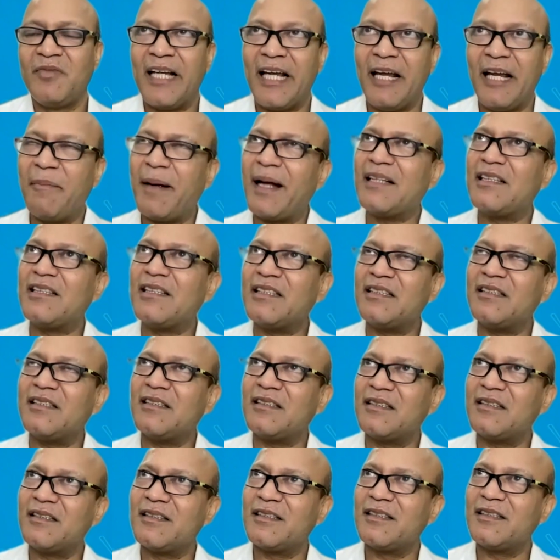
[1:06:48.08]

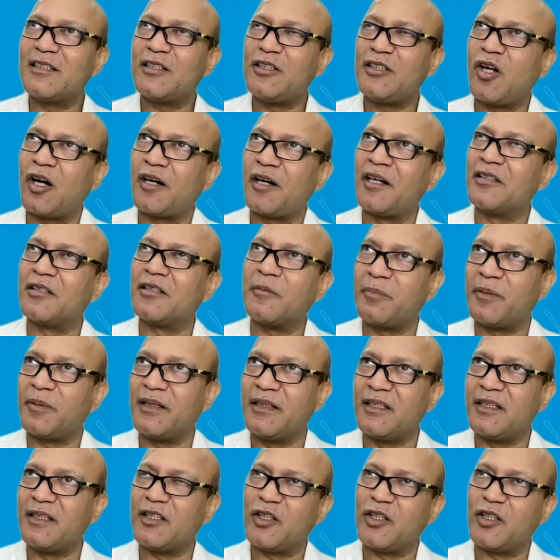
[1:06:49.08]
Imagine your
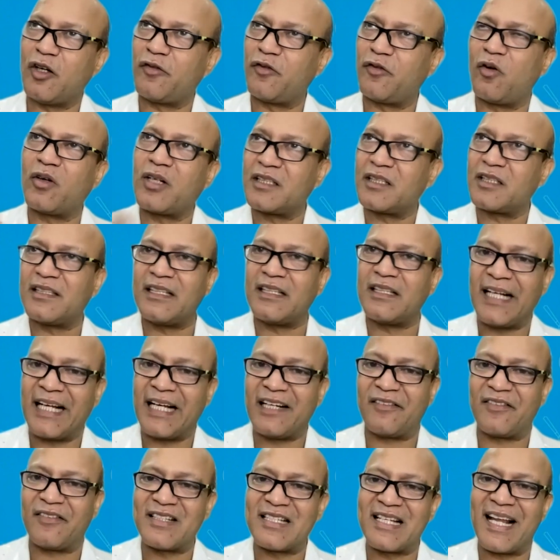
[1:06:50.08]
discipline, your focus in
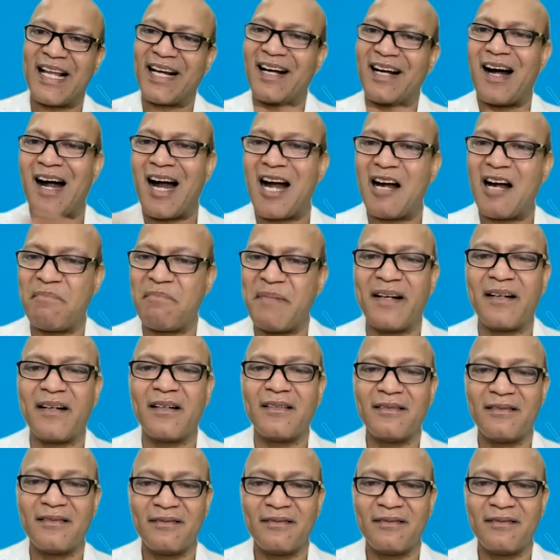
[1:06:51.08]
life is like a heartbeat.